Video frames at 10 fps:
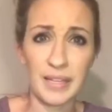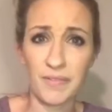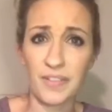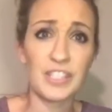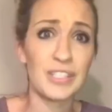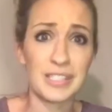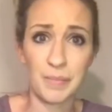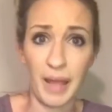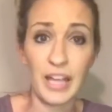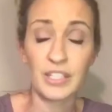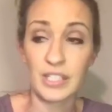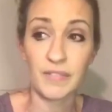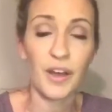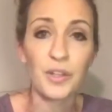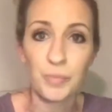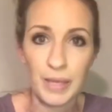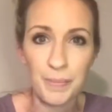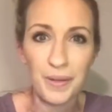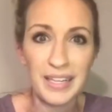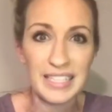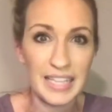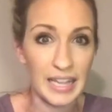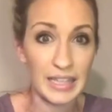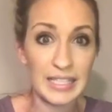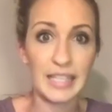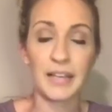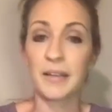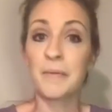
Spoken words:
and visions and passions of other people and say, listen,